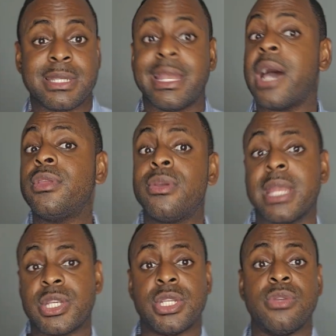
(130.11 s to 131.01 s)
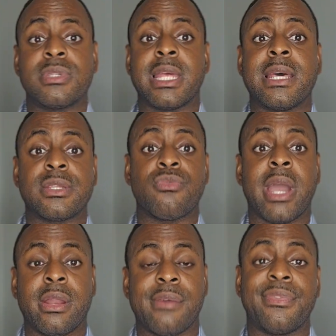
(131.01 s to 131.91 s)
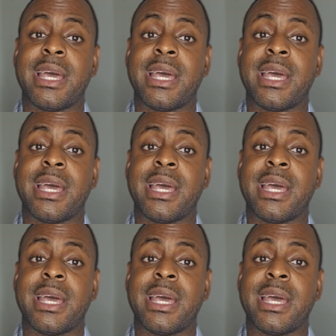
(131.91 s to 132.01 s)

Now you can actually use that as a write-off.